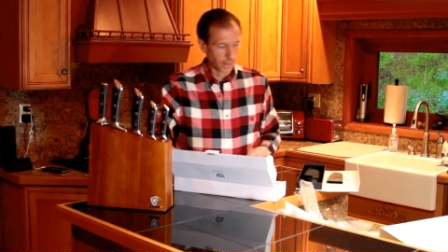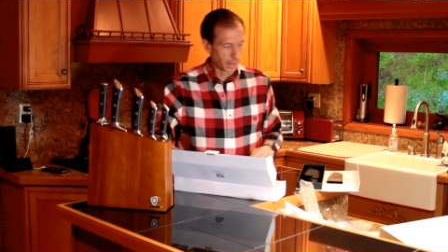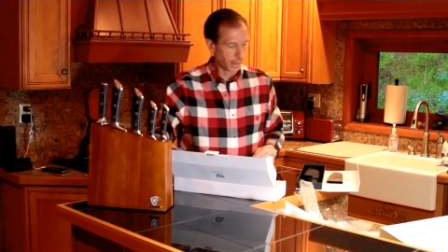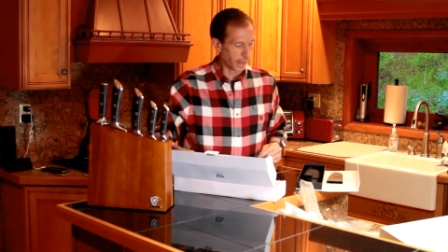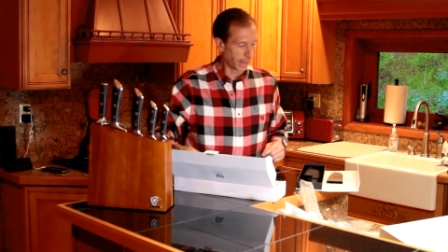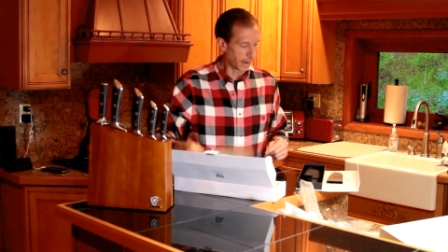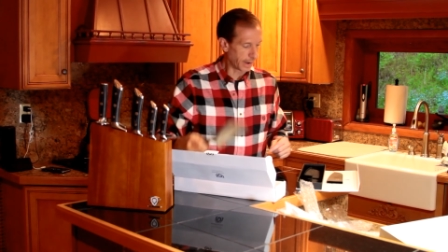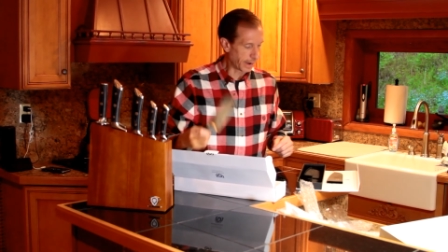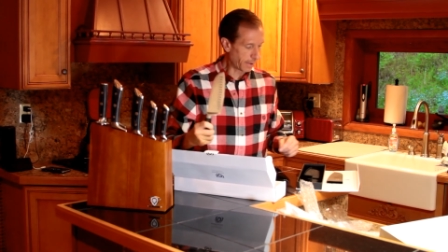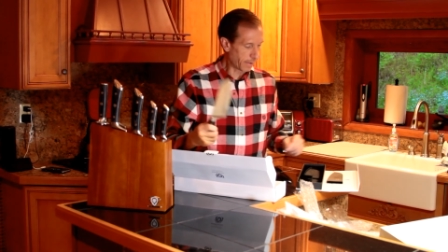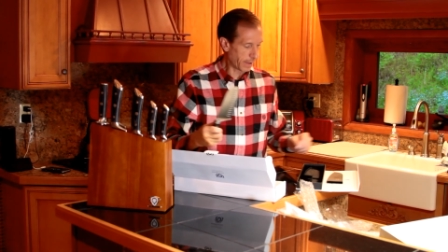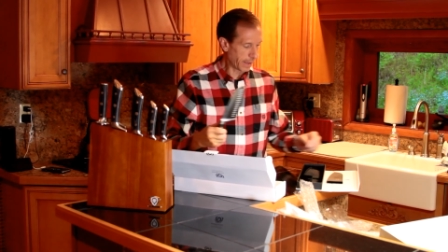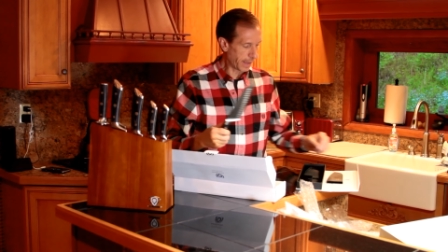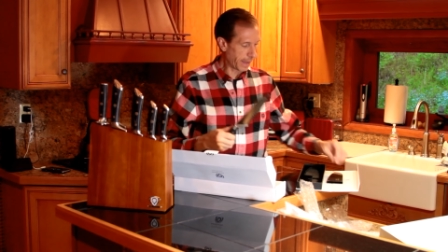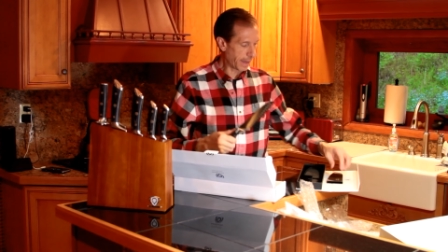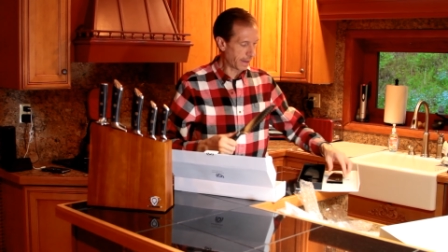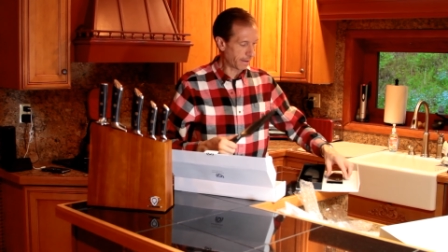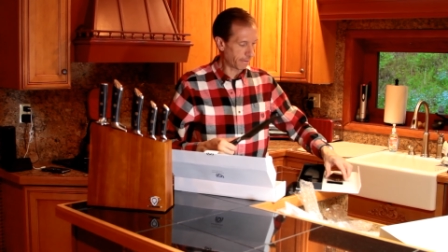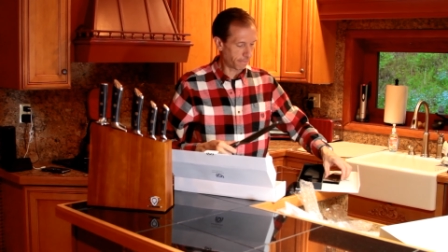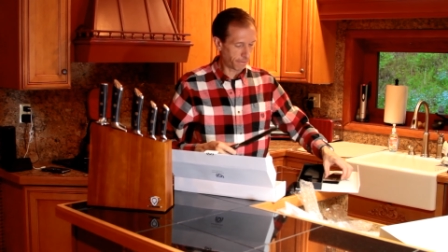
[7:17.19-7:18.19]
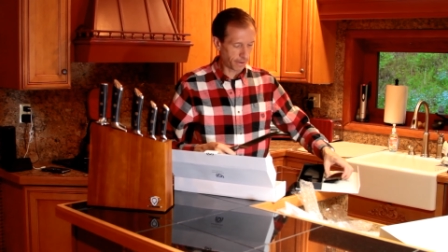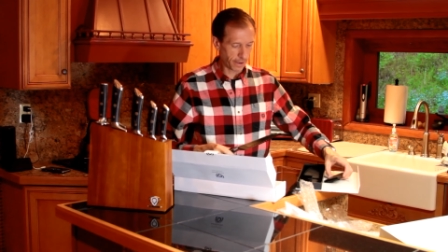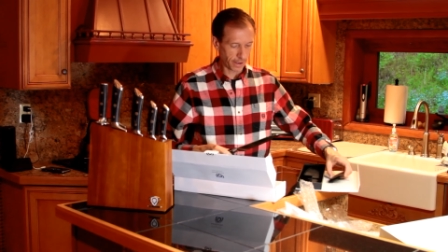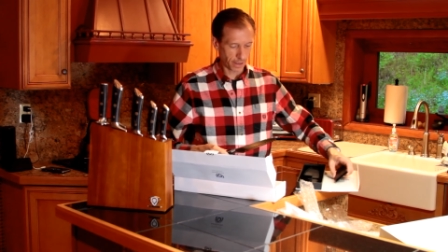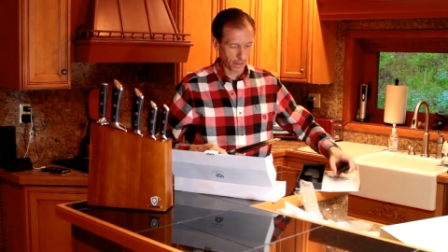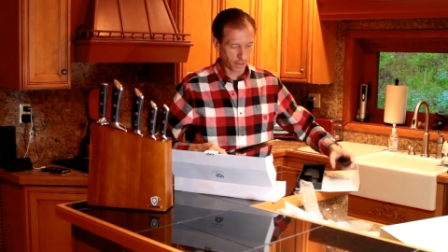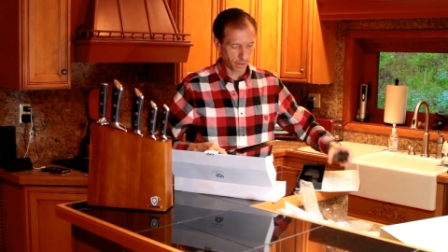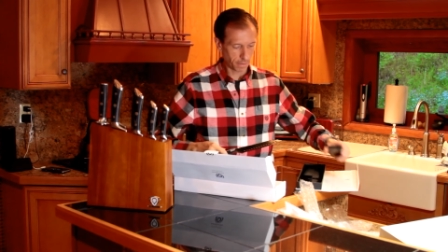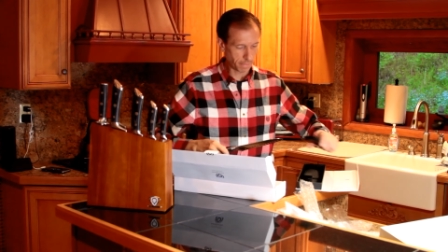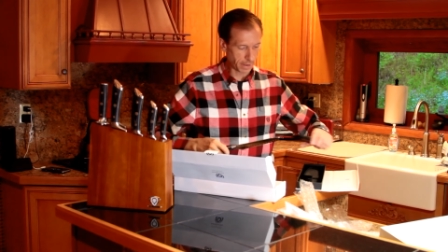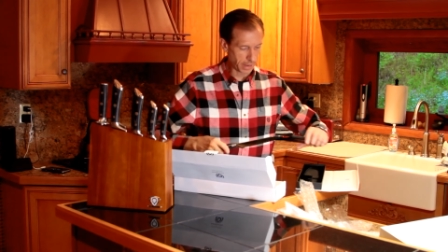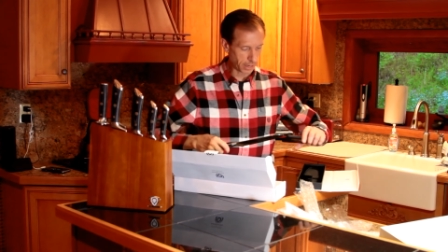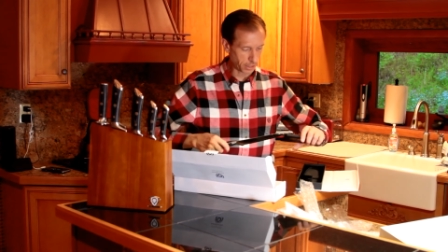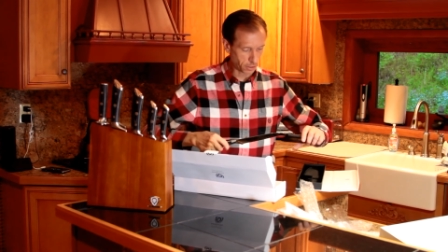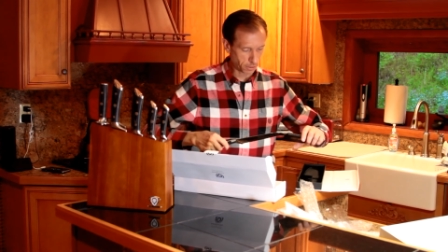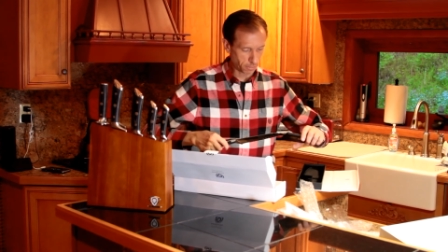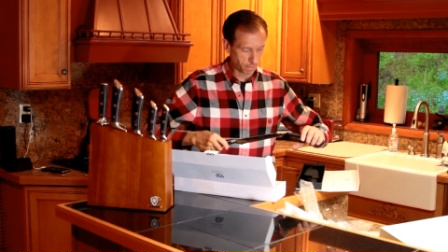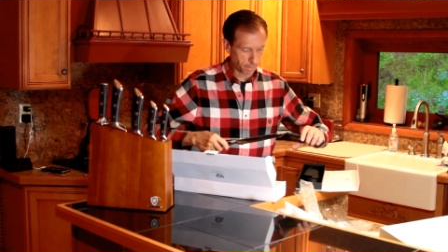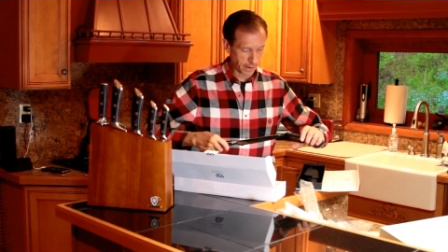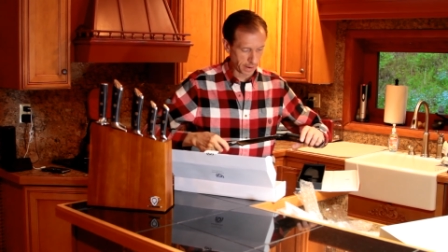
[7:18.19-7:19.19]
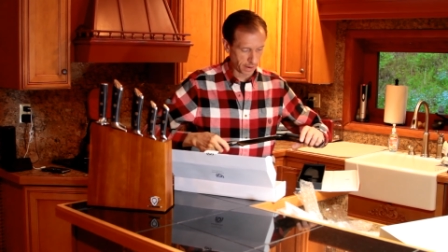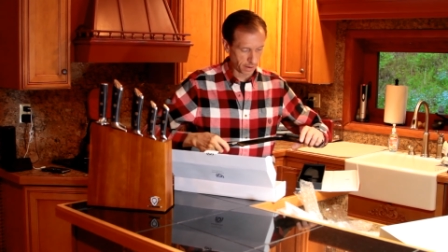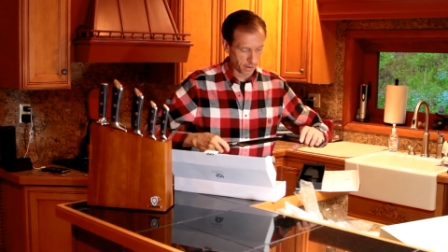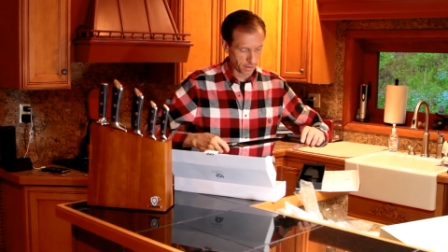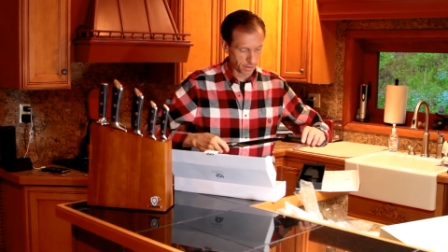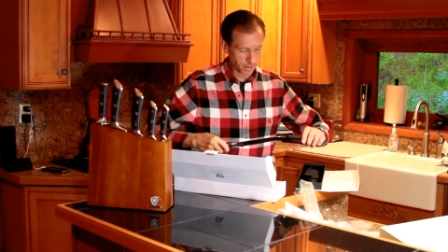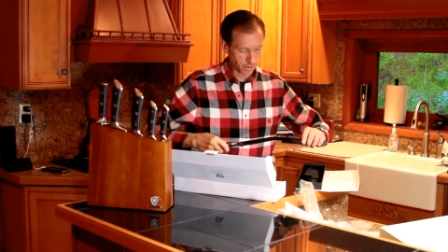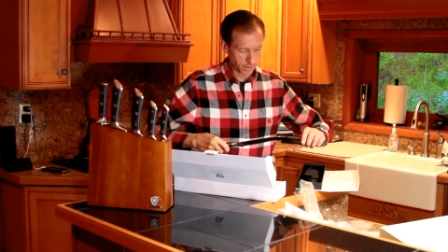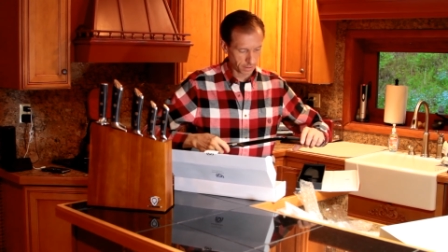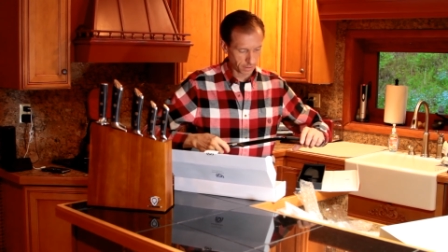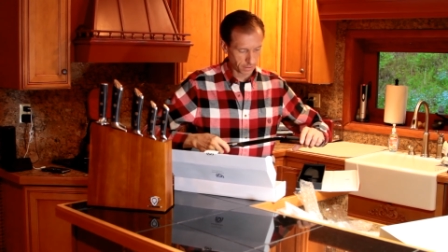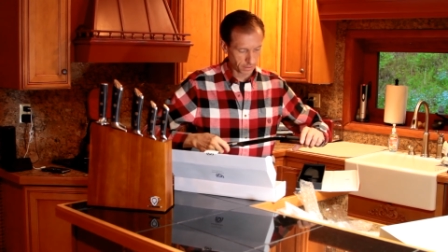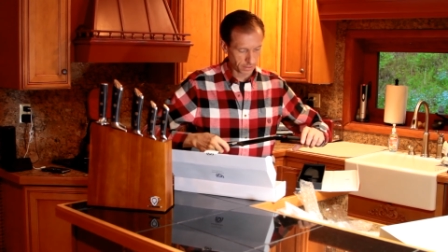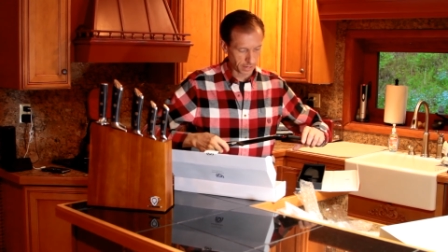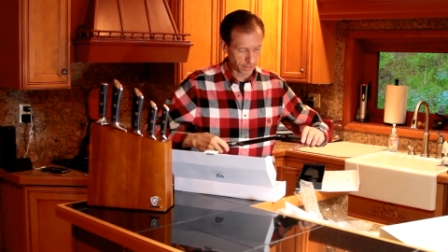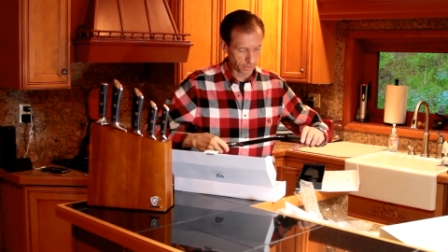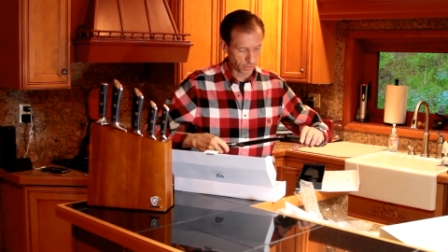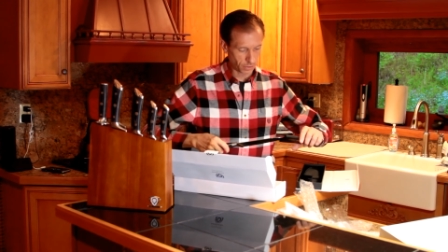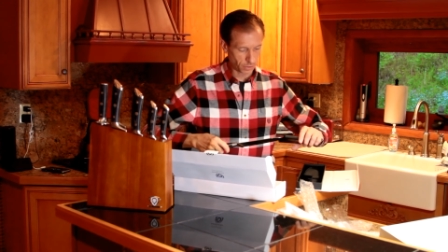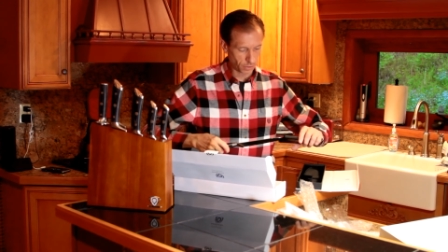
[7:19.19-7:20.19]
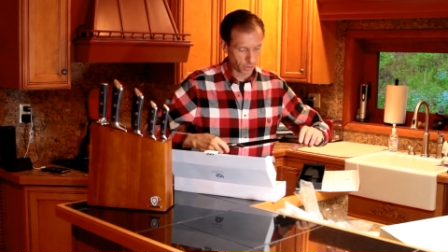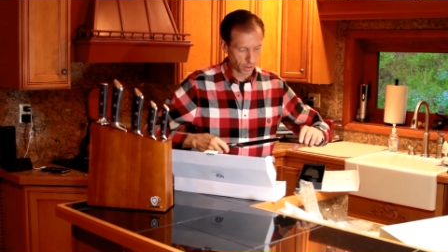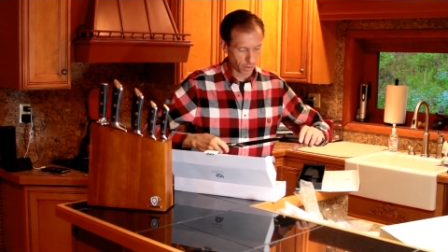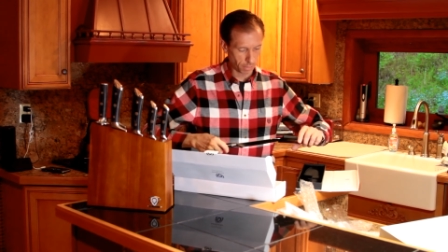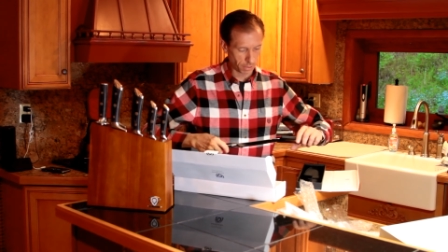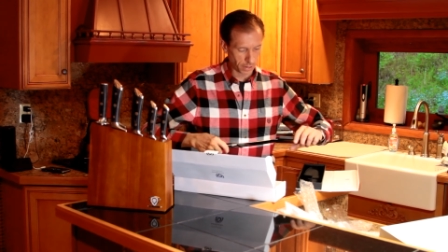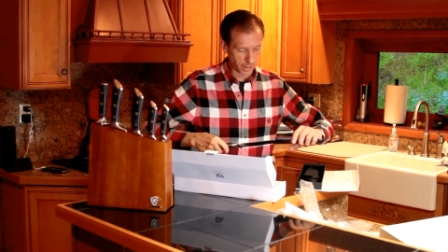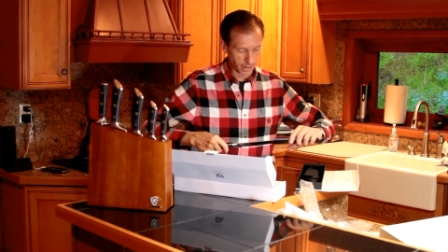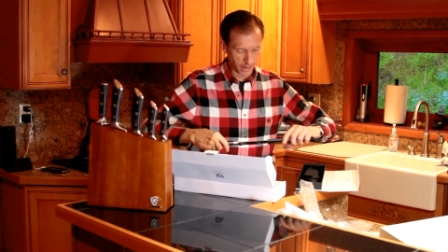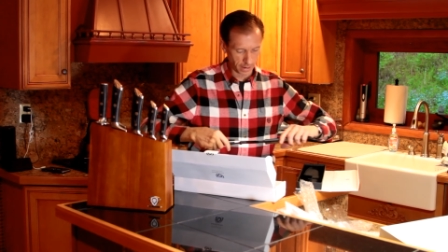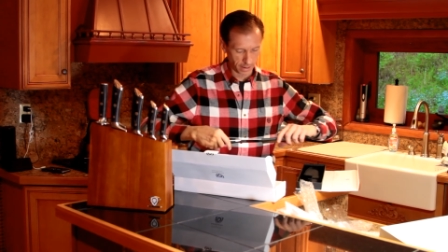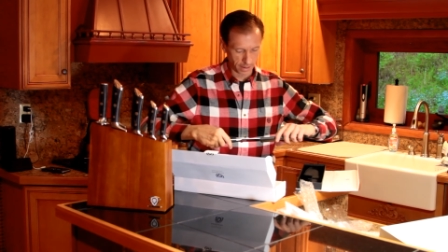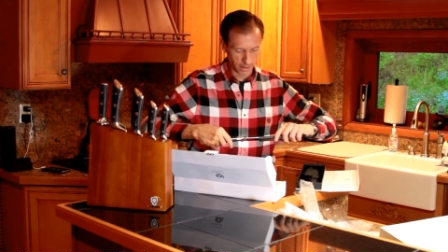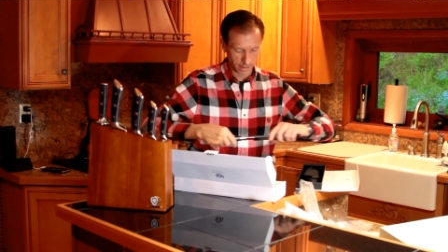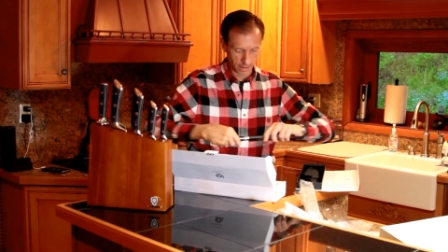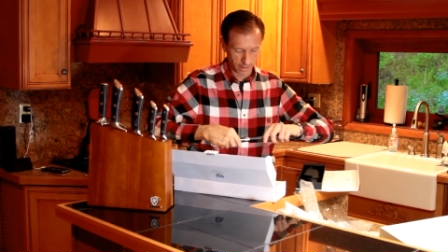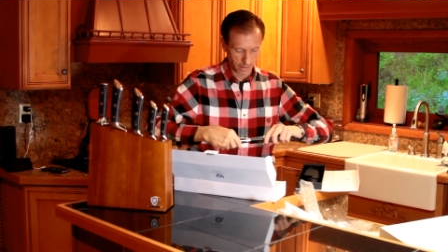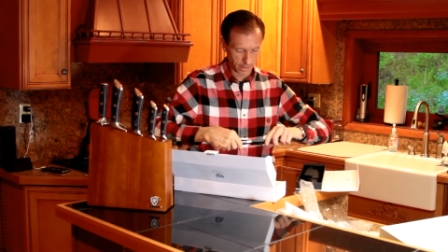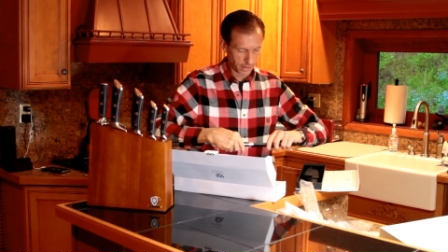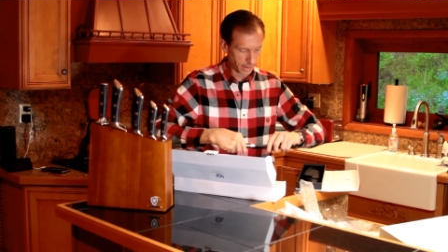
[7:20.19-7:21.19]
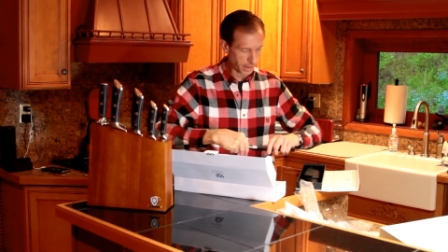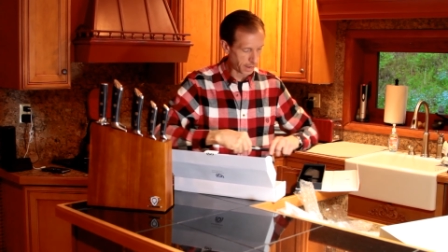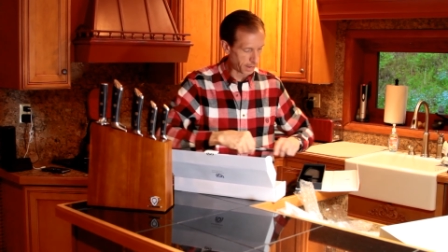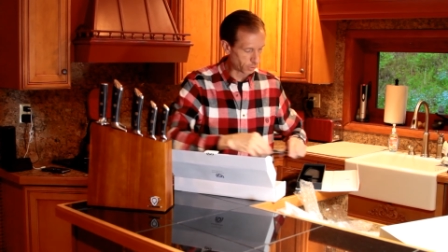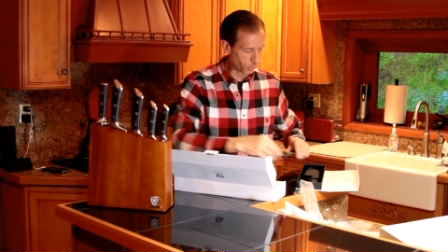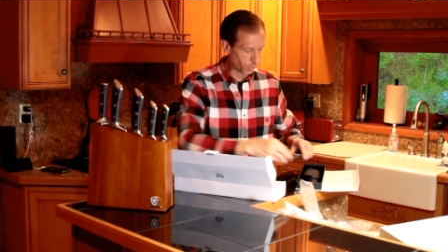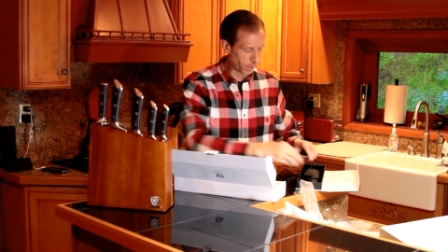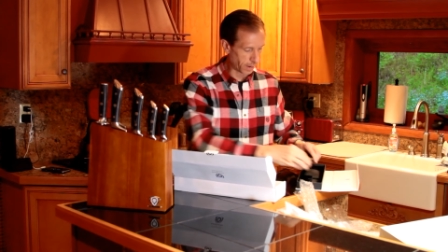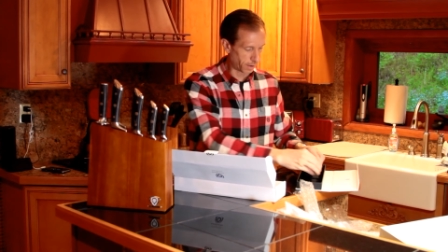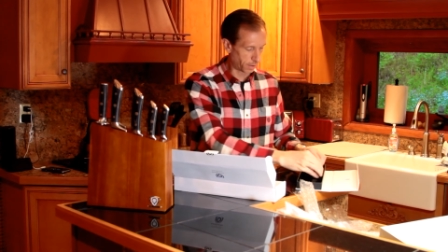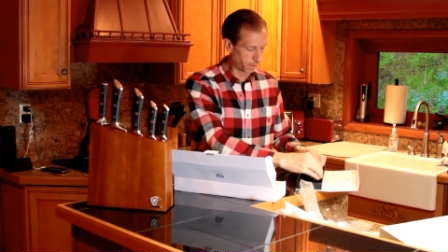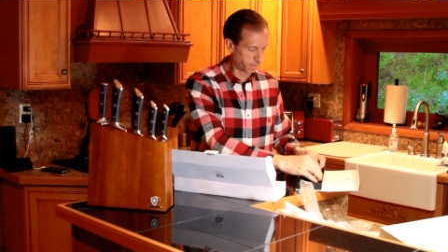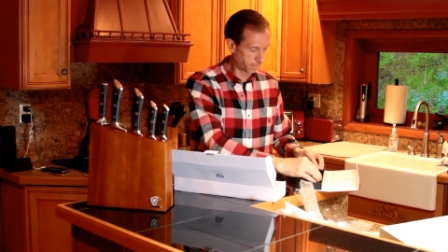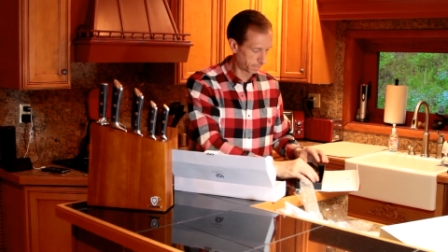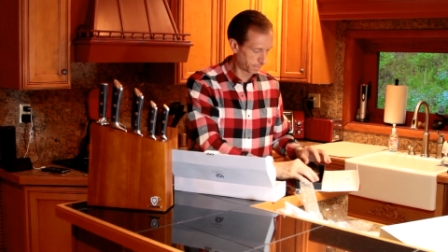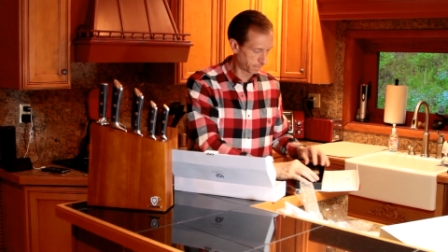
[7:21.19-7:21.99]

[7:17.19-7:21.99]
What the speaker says: And now I have my spare Santoku blade as well.